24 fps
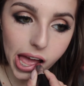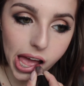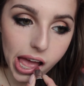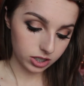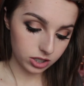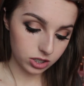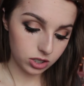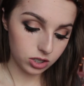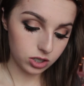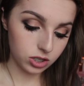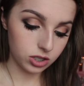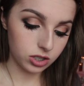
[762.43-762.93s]

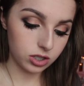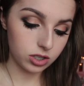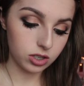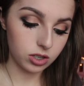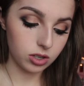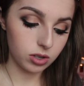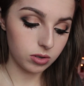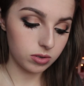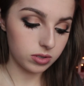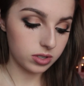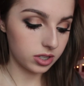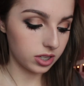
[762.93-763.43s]
Let's just
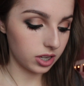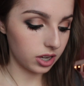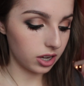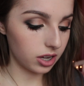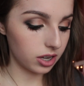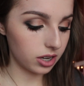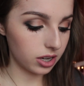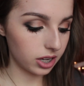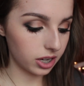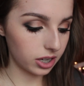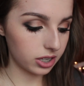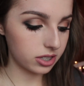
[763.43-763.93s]
use the
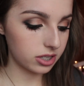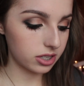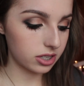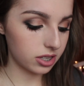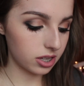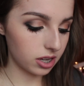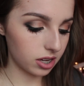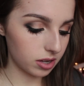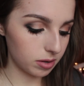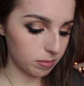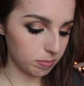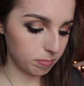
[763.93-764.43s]

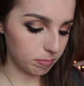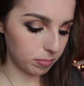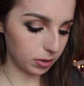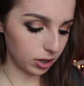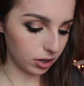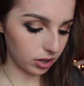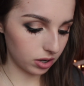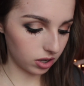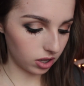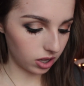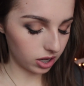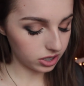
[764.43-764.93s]
NYX
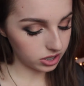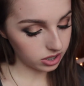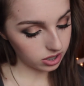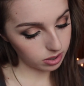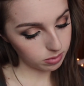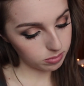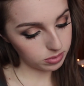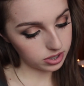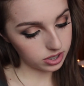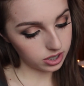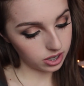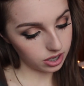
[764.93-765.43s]
Butter Gloss
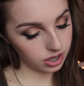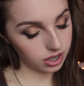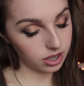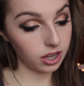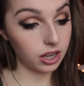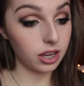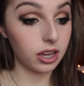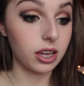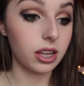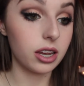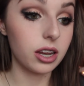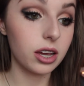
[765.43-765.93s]
lipstick
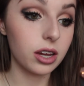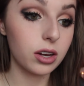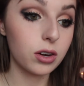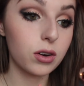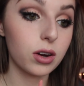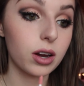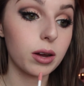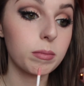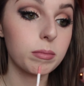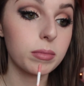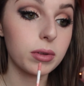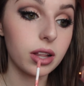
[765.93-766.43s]
in
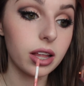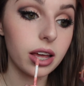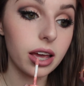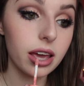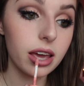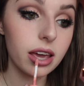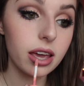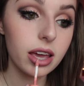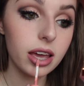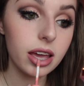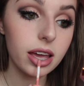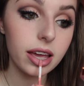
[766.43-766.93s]
Creme
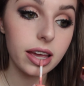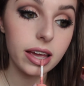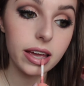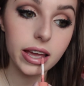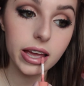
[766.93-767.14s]
Brulee.